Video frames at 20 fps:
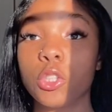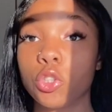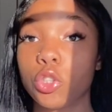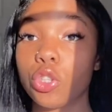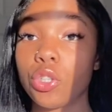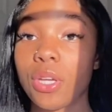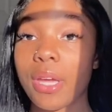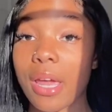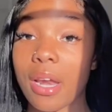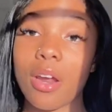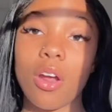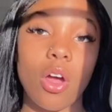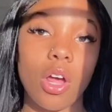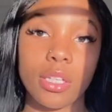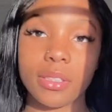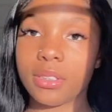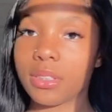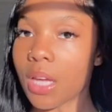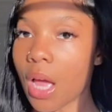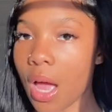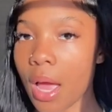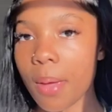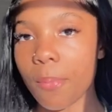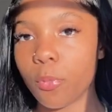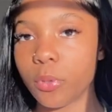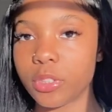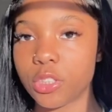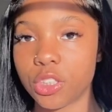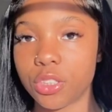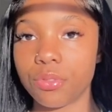sure you get it on time
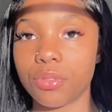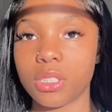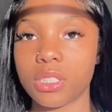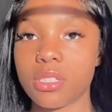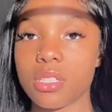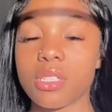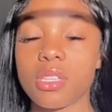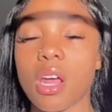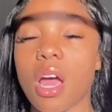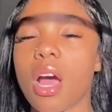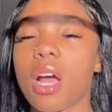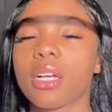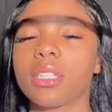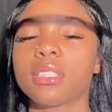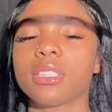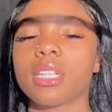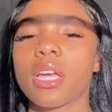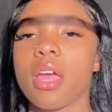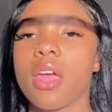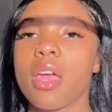when she restocks